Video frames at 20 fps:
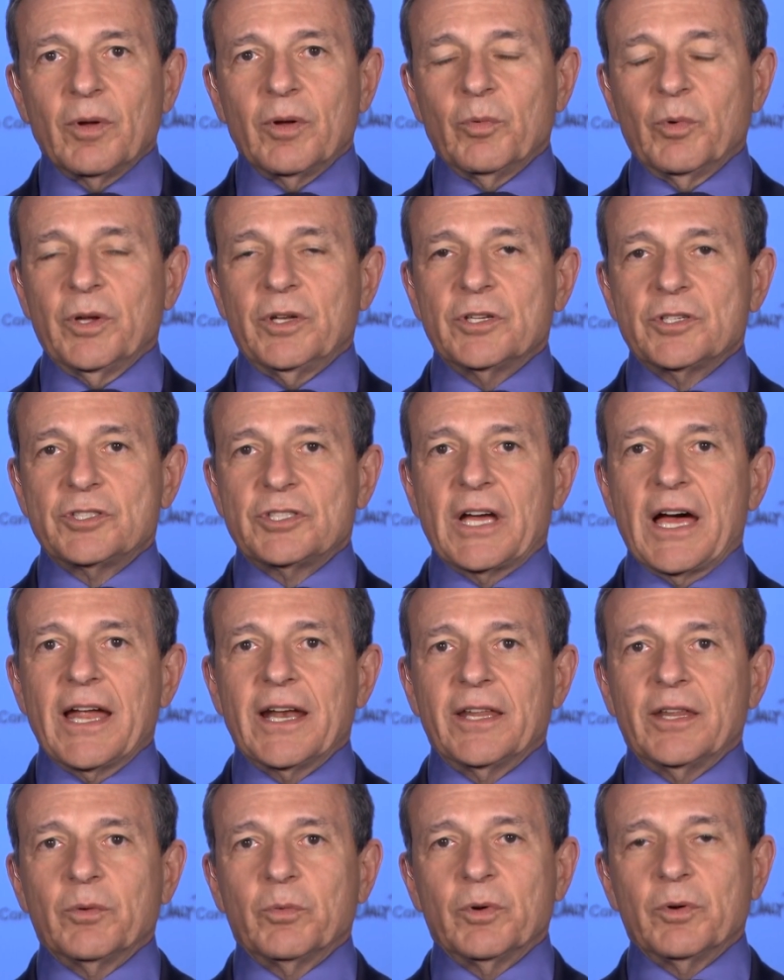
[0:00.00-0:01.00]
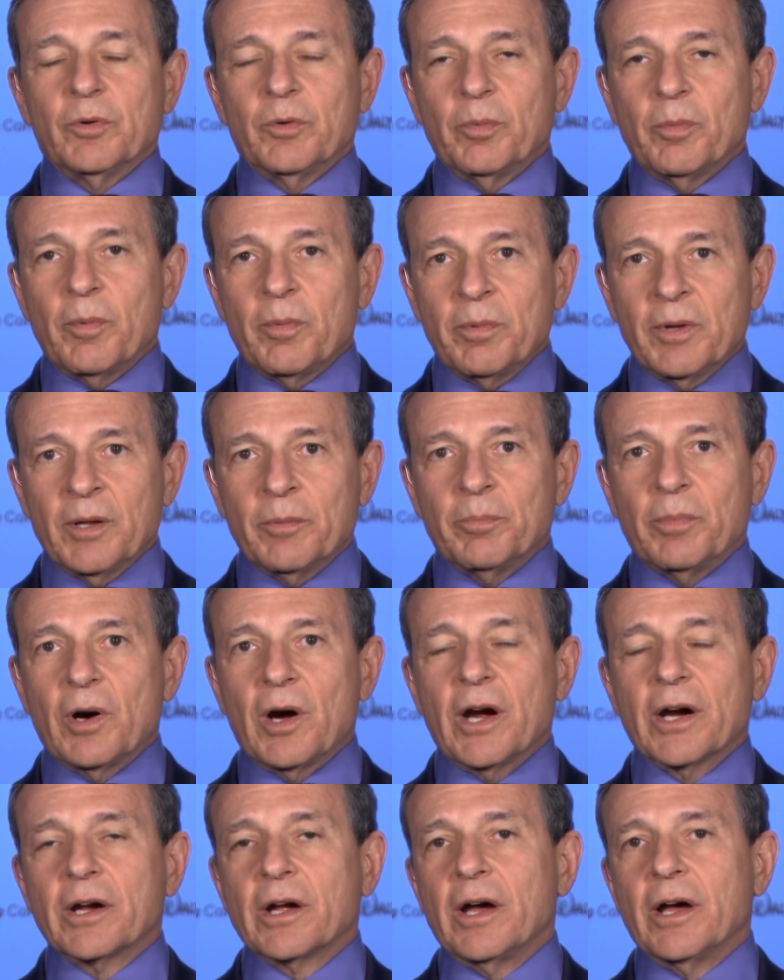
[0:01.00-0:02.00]
We decided that we would
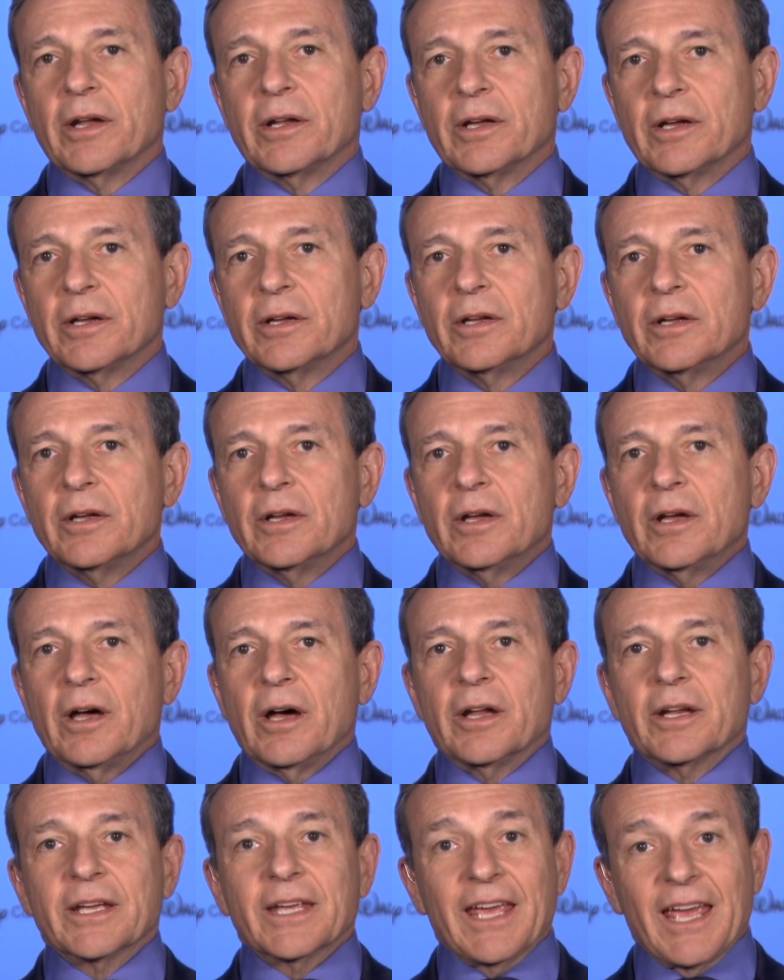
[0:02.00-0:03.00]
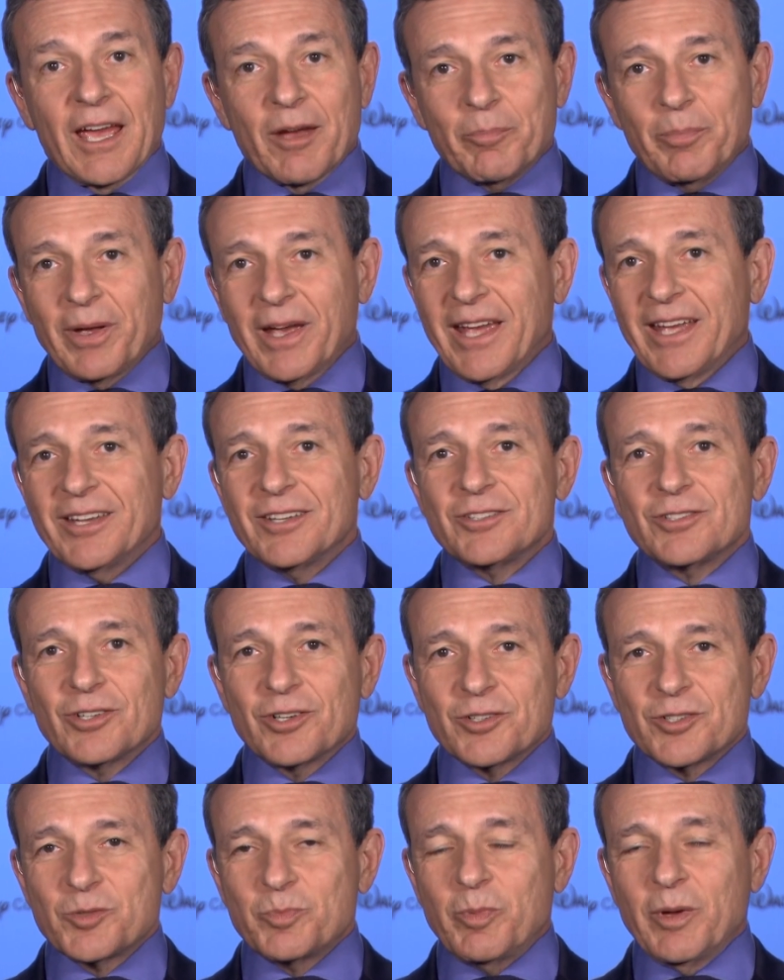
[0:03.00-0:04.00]
embark on a on a campaign,
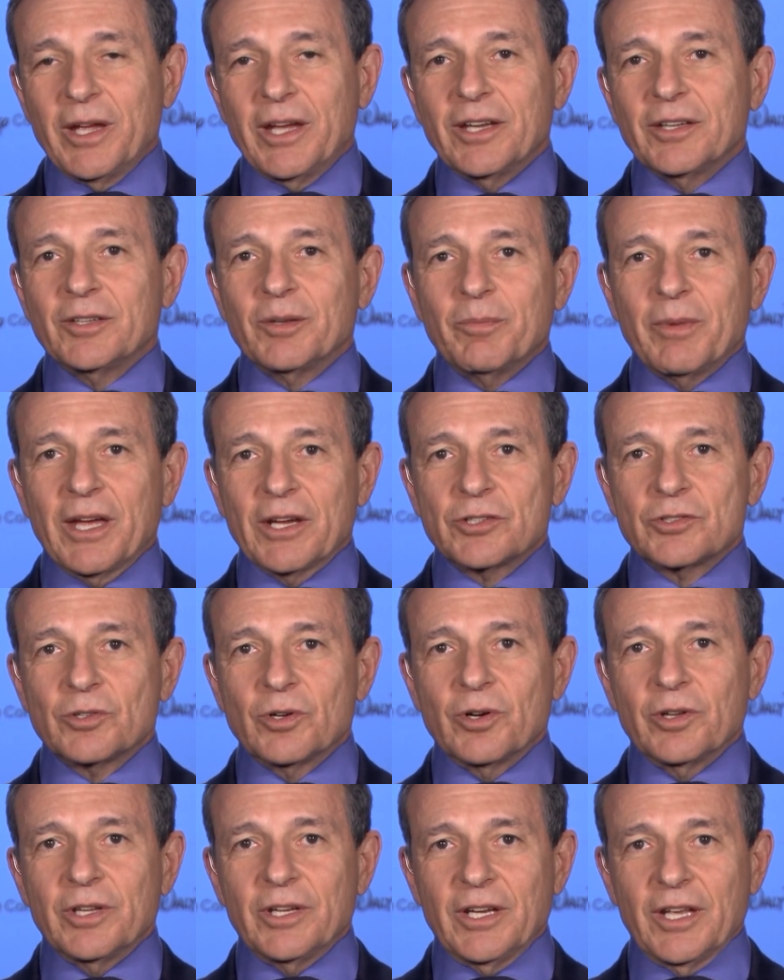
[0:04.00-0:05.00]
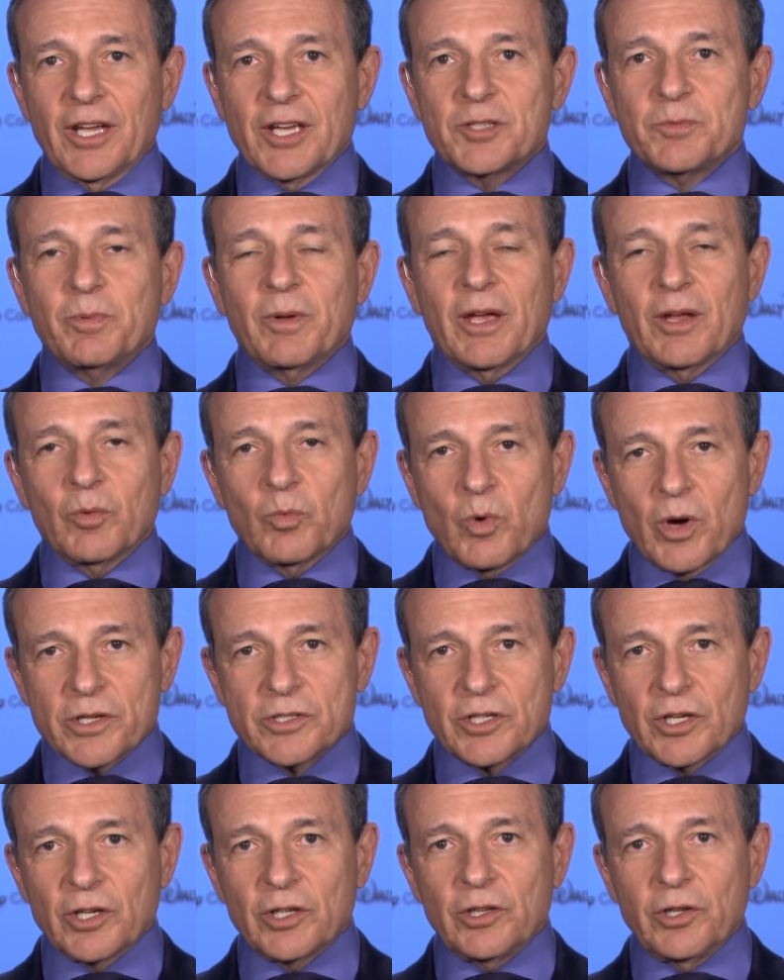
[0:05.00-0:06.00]
so to speak, to make sure that ESPN
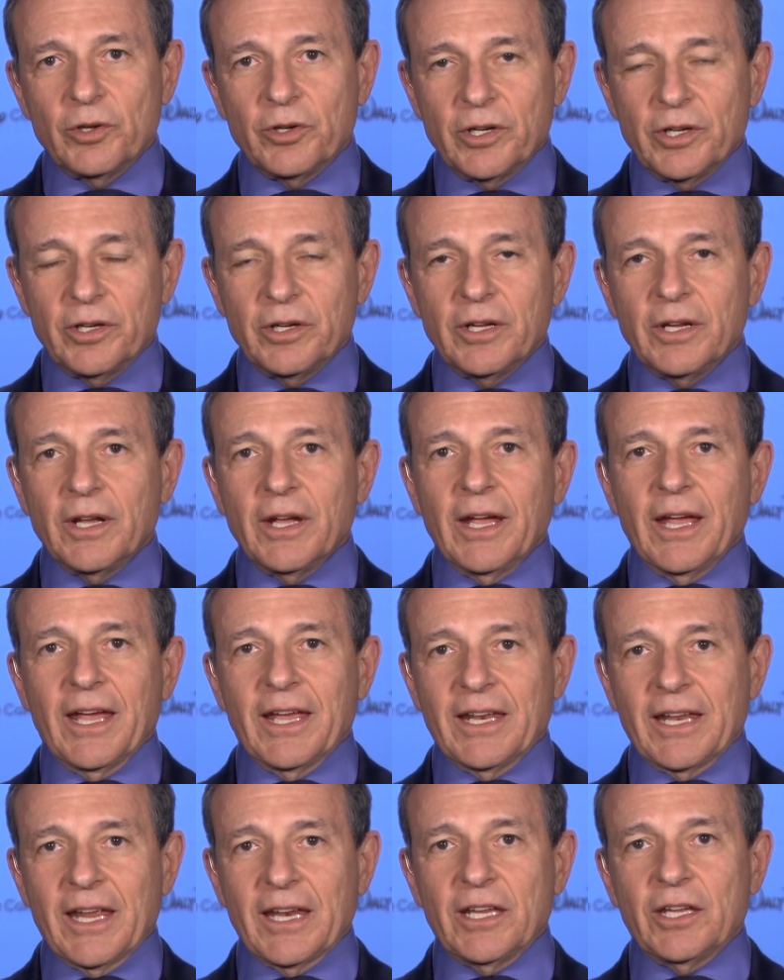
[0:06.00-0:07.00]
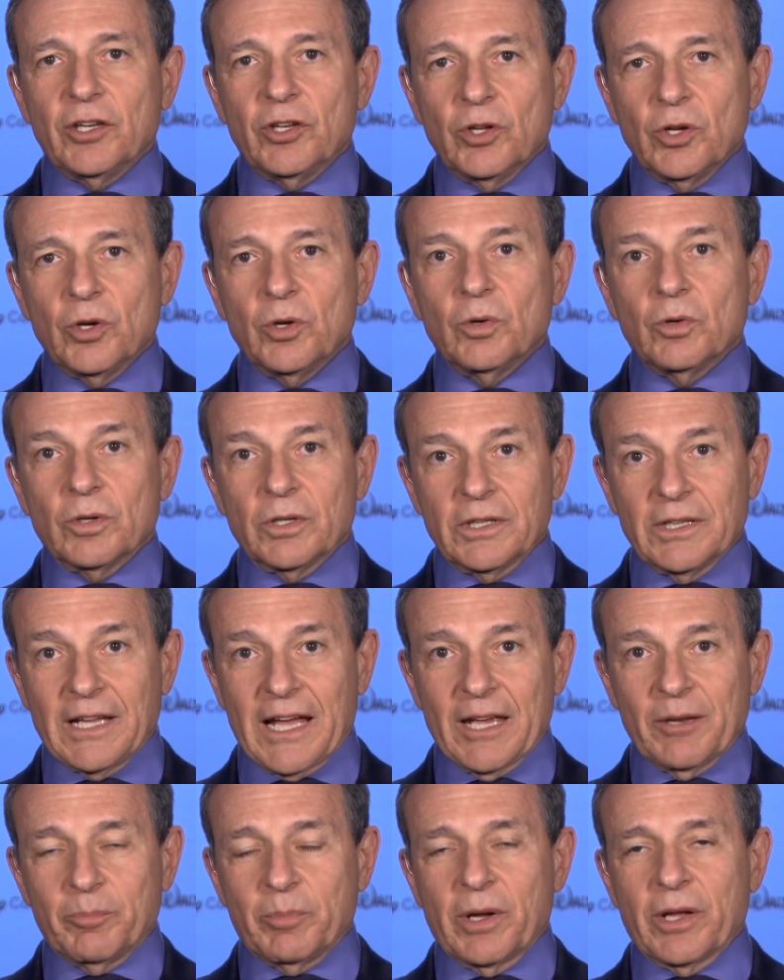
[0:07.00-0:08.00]
was included in any new
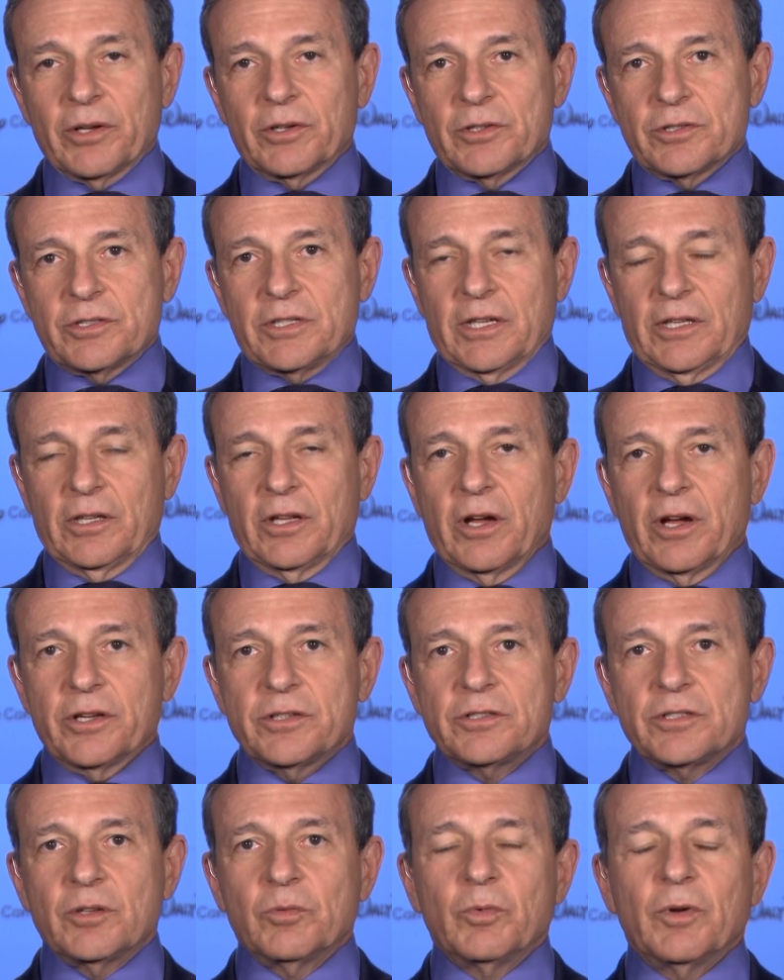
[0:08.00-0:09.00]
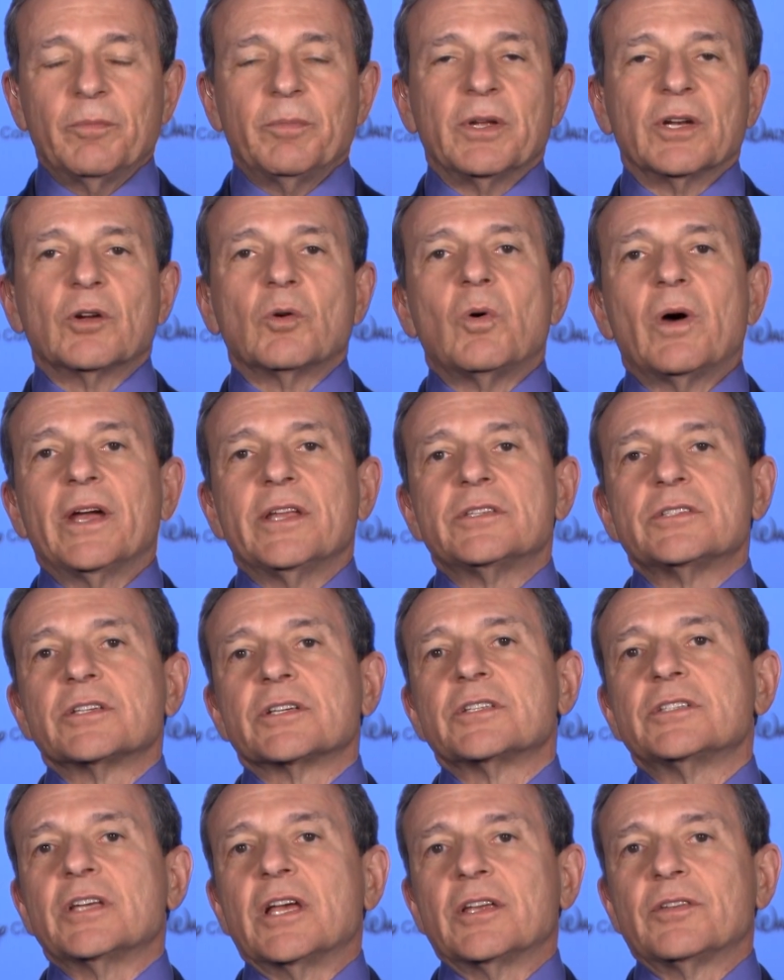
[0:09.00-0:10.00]
light bundles that launched, and we've been quite
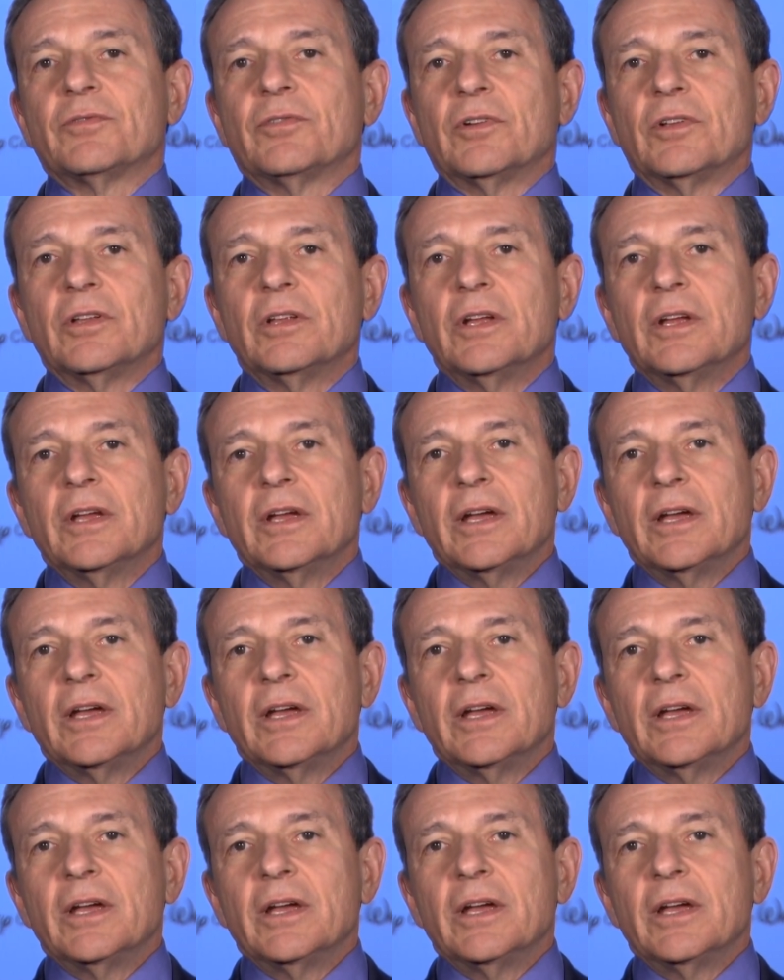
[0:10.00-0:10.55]
successful